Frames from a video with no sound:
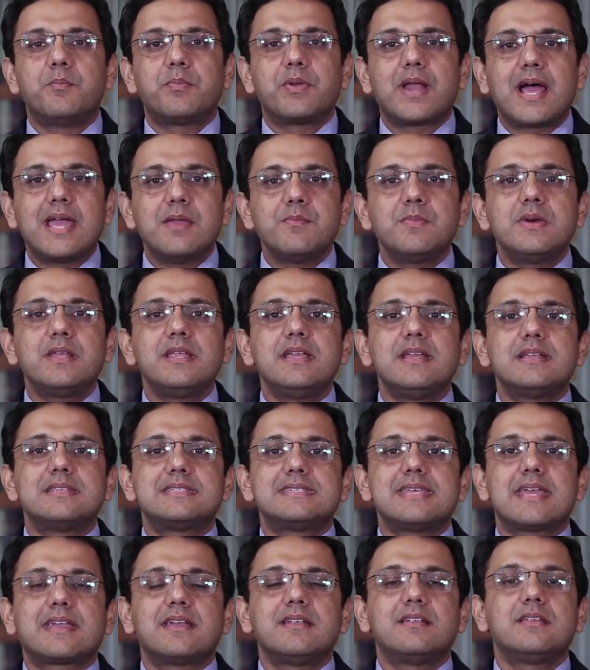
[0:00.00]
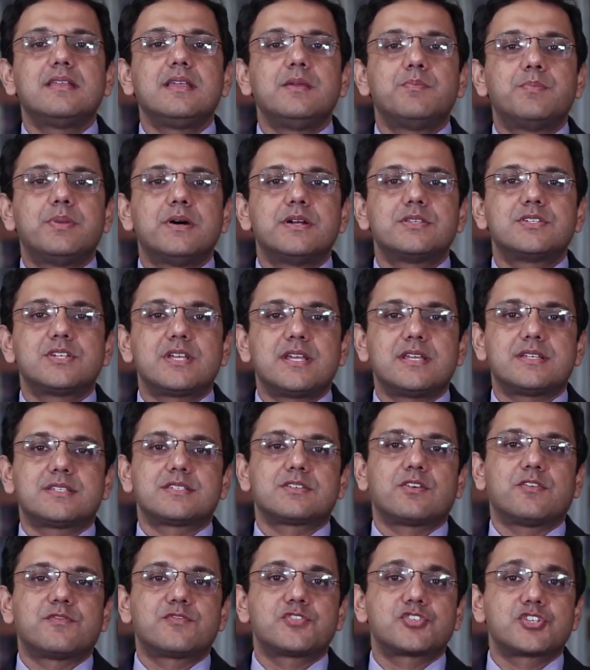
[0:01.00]
primary and secondary
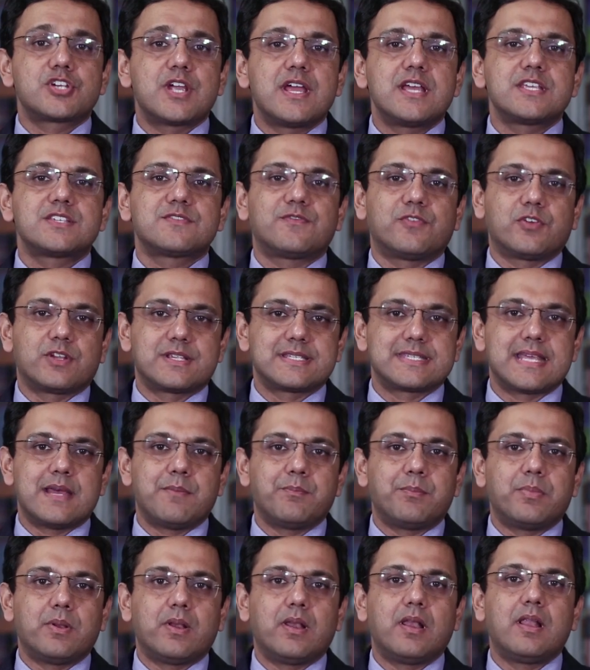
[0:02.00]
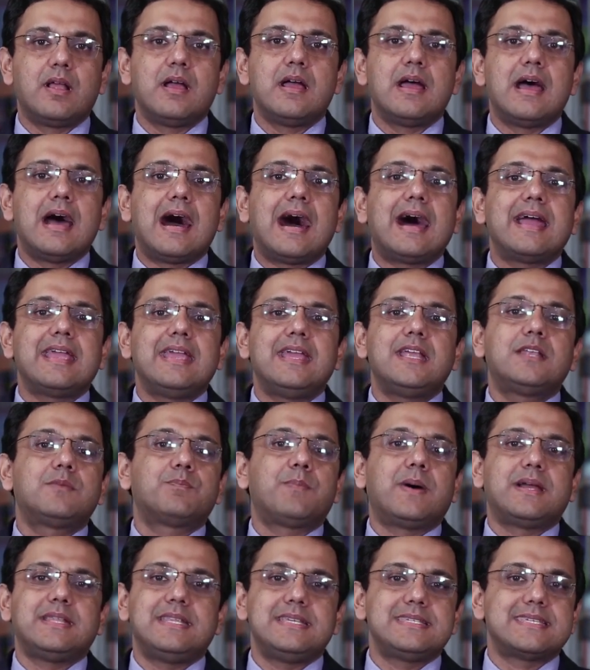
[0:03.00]
purchase of shares, for example, are
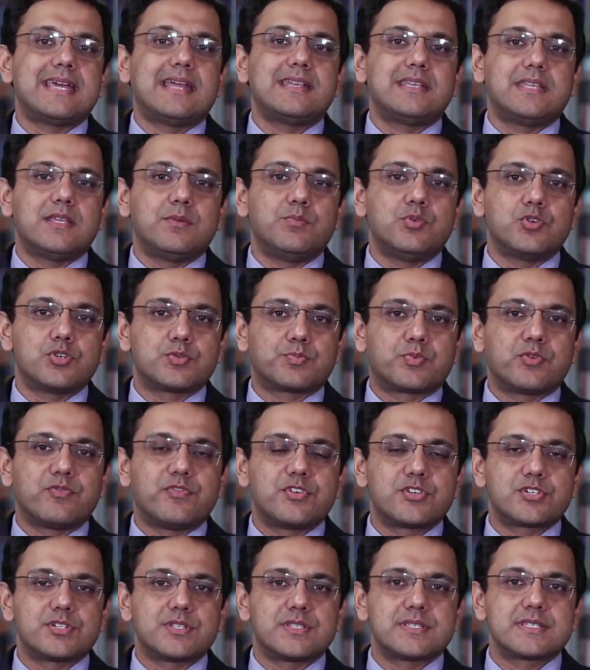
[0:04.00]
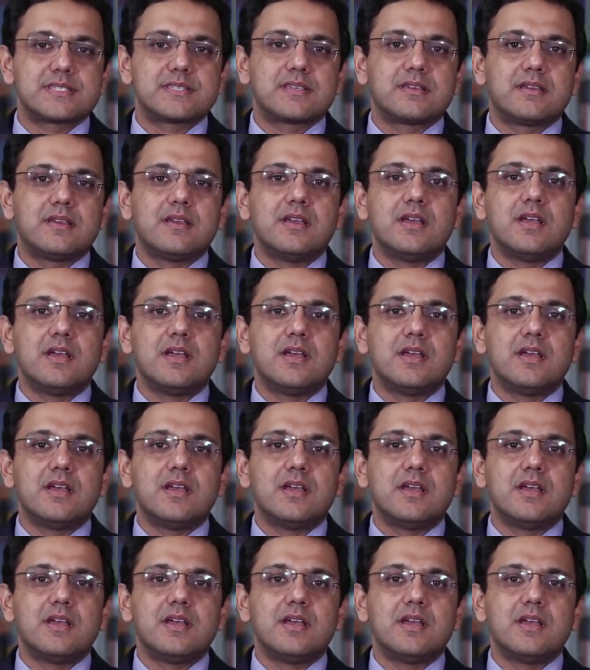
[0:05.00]
hit by these anti-abuse provisions.